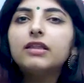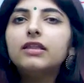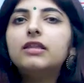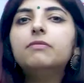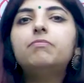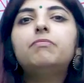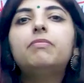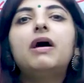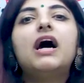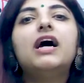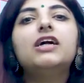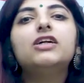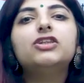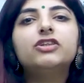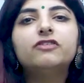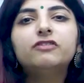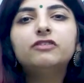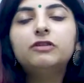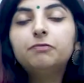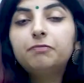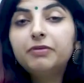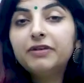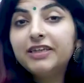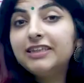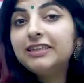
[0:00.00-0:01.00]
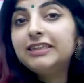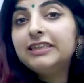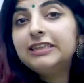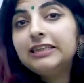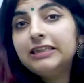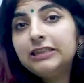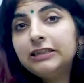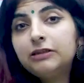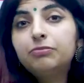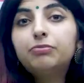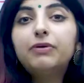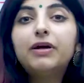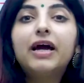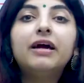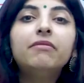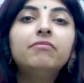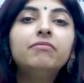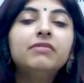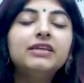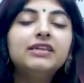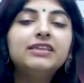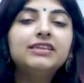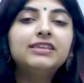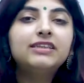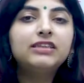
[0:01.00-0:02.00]
the powers of the president, prime
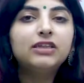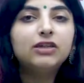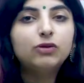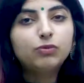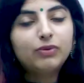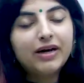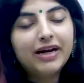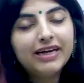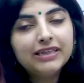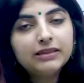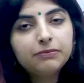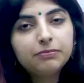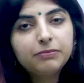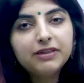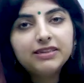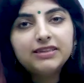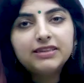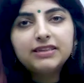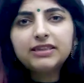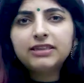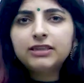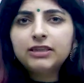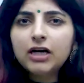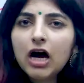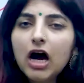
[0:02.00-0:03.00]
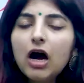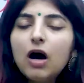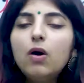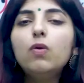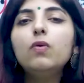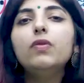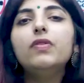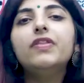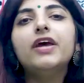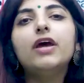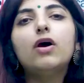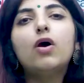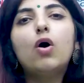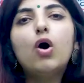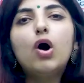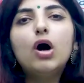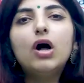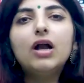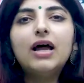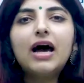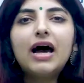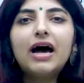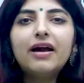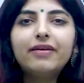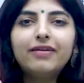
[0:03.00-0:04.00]
minister, vice president, how they all
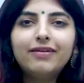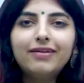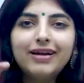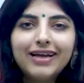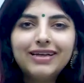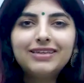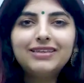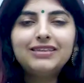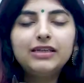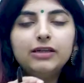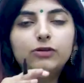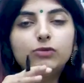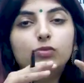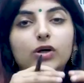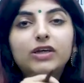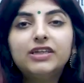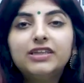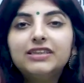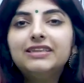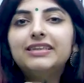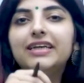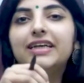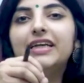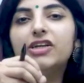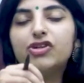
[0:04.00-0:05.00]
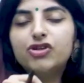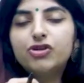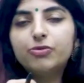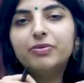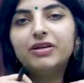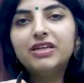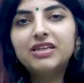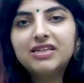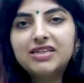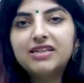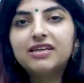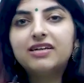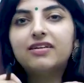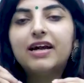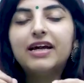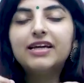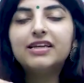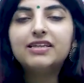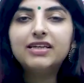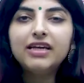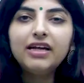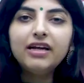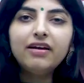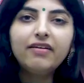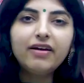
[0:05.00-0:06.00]
are elected, what is the eligibility
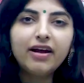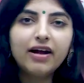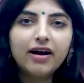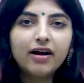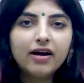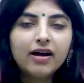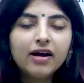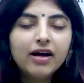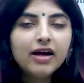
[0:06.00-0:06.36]
criteria,